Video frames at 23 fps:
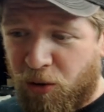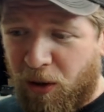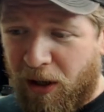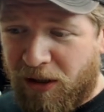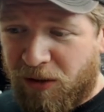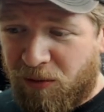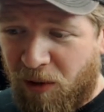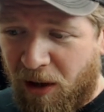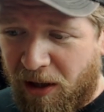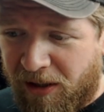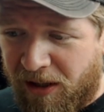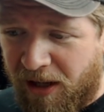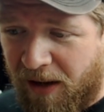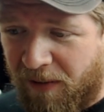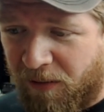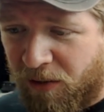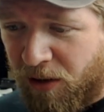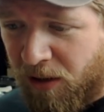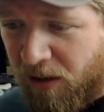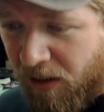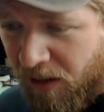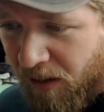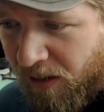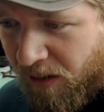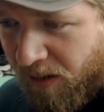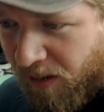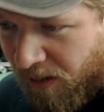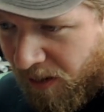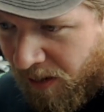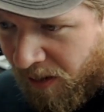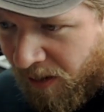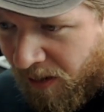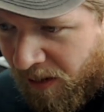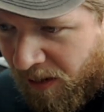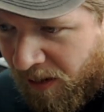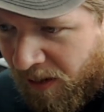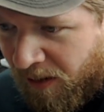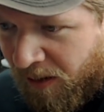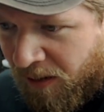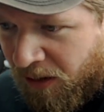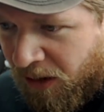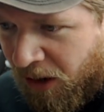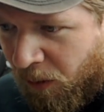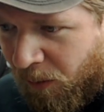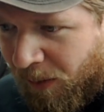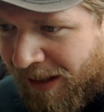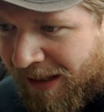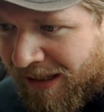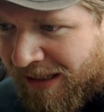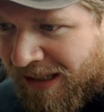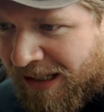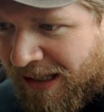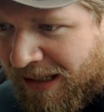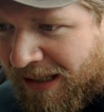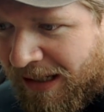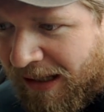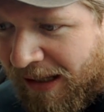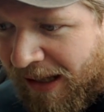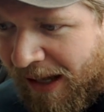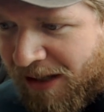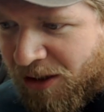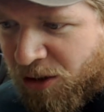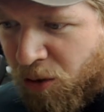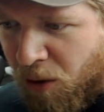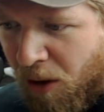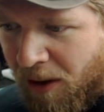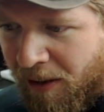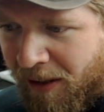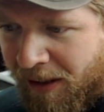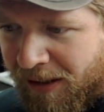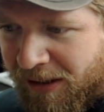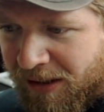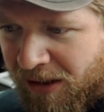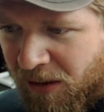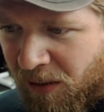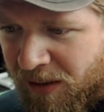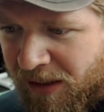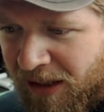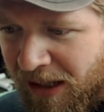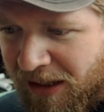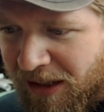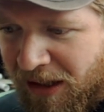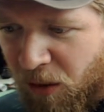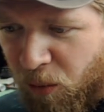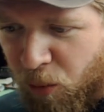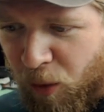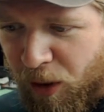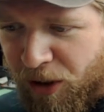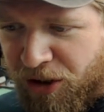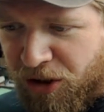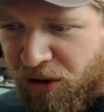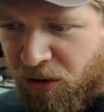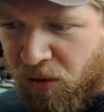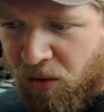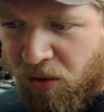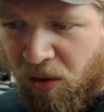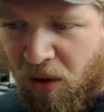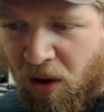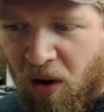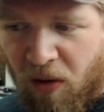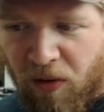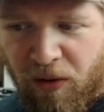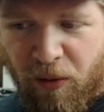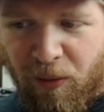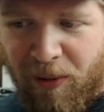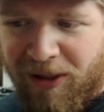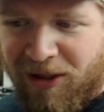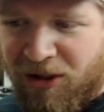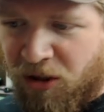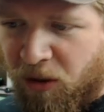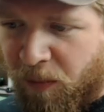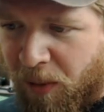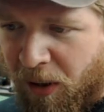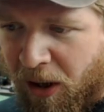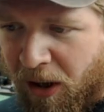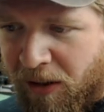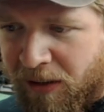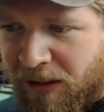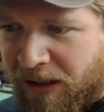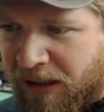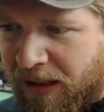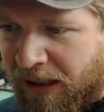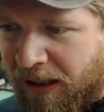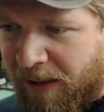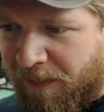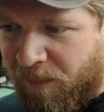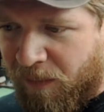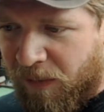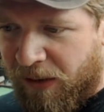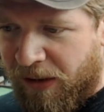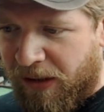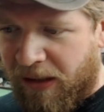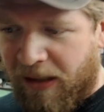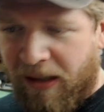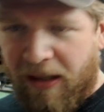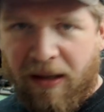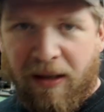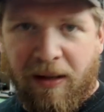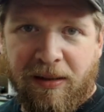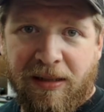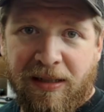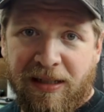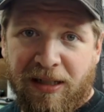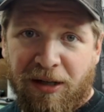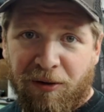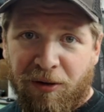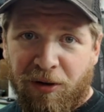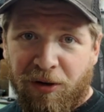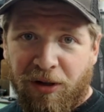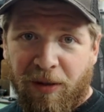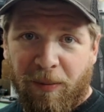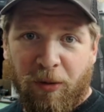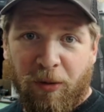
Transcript: truss rod cover. There we can see the electronics, so it's got the original, all the original parts in it. The serial